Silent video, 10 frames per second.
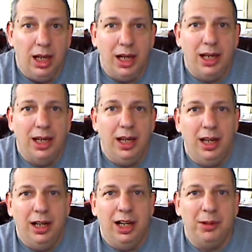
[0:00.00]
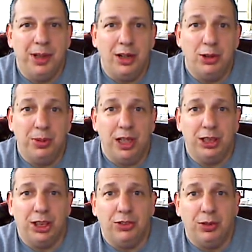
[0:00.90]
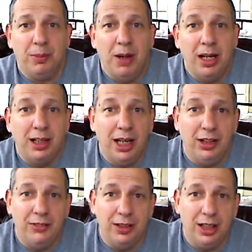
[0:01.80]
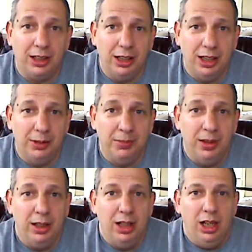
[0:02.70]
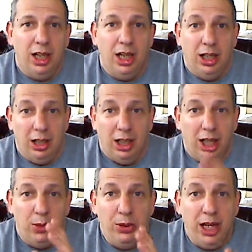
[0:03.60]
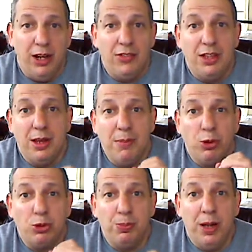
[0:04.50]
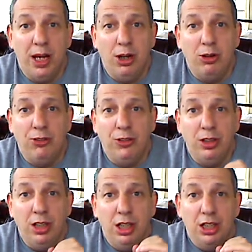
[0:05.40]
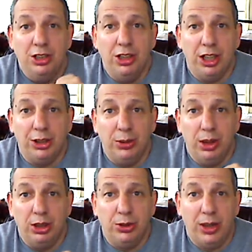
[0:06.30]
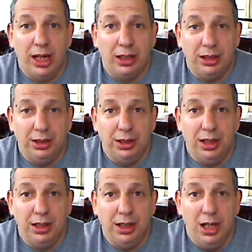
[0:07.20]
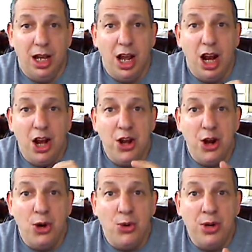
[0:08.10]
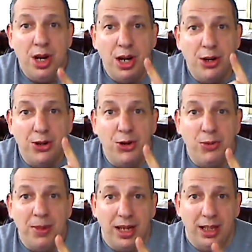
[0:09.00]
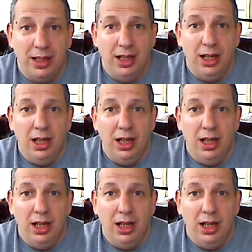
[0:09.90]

Hi, I'm Gary Brodsky from themodernalpha.com and we have the most powerful sexual attractant known to man.